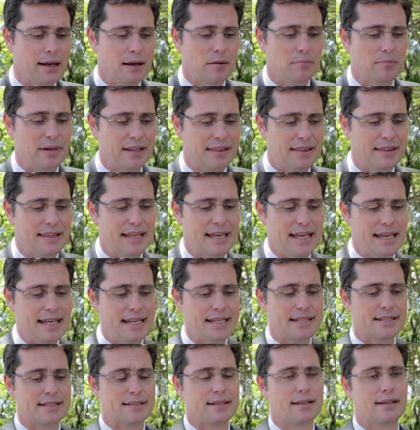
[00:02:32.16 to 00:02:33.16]
But
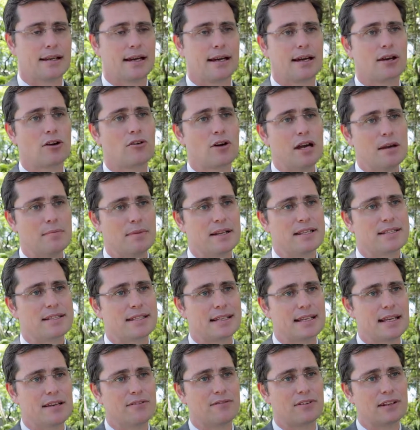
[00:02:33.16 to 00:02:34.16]
these agreements
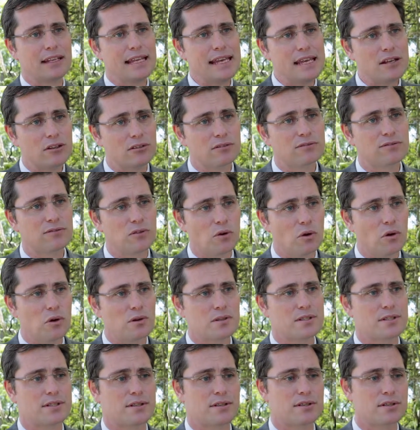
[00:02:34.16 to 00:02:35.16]
give legal
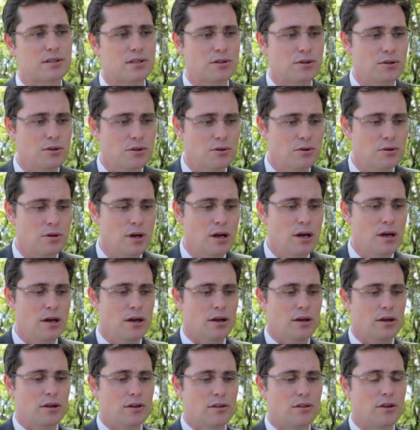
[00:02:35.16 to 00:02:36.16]
force to
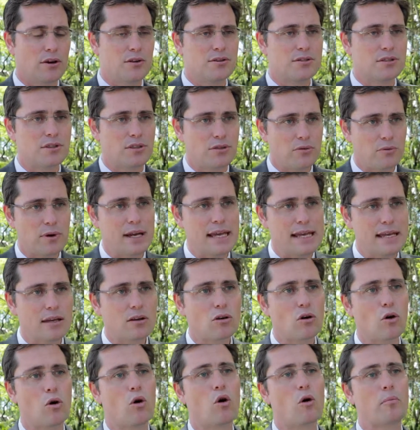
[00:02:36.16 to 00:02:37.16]
those three
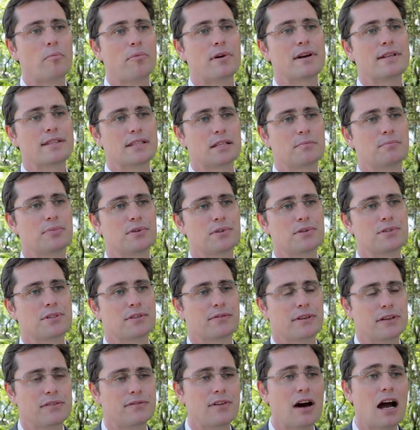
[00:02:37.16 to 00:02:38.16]
core principles
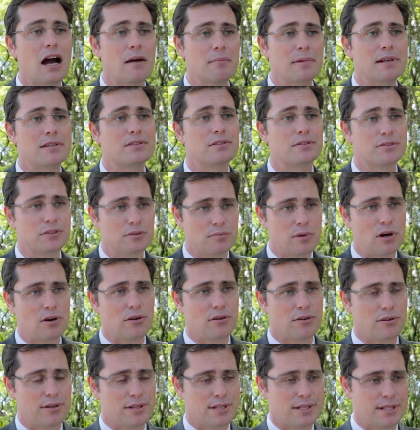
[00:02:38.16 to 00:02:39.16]
of environmental
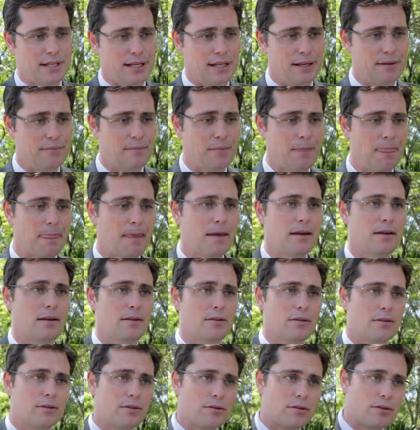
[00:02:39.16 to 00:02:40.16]
democracy:
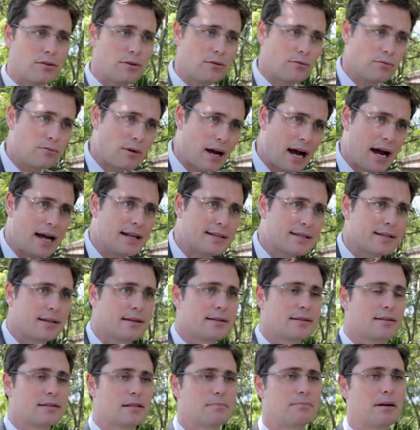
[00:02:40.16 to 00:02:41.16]
the right
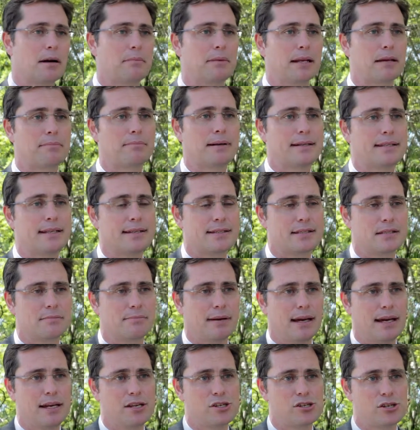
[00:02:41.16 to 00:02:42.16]
to public
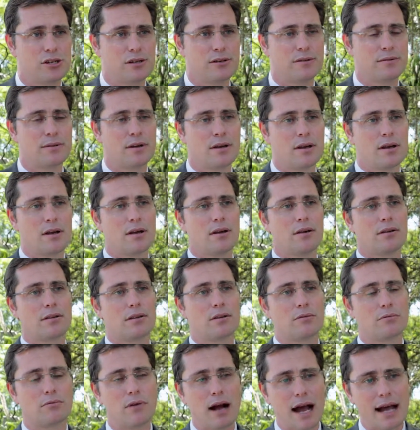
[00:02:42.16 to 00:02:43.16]
participation,
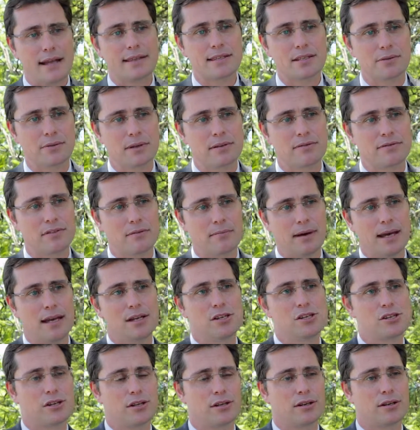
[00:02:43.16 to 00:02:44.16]
the right to
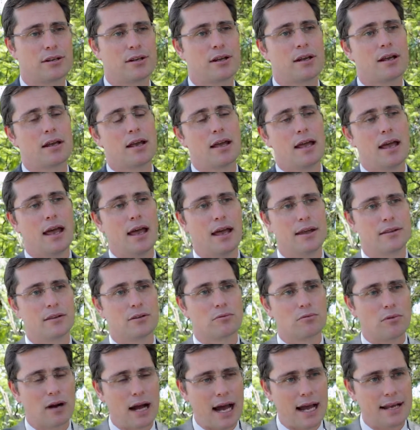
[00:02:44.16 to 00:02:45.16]
information, and the
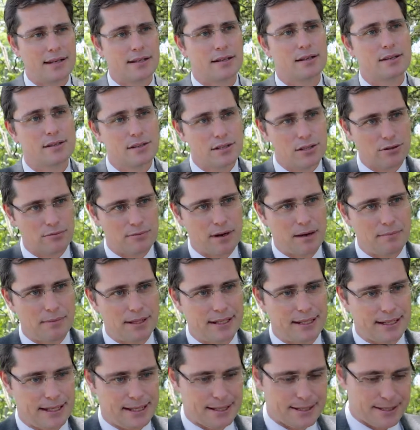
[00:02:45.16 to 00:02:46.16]
right to
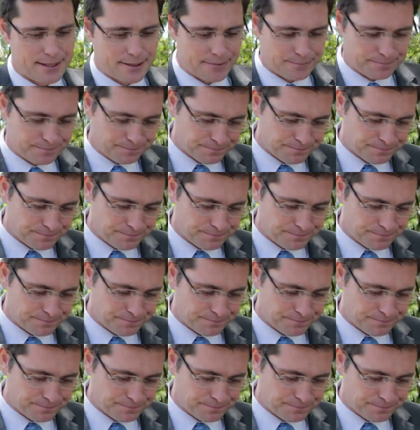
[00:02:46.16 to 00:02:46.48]
remedies.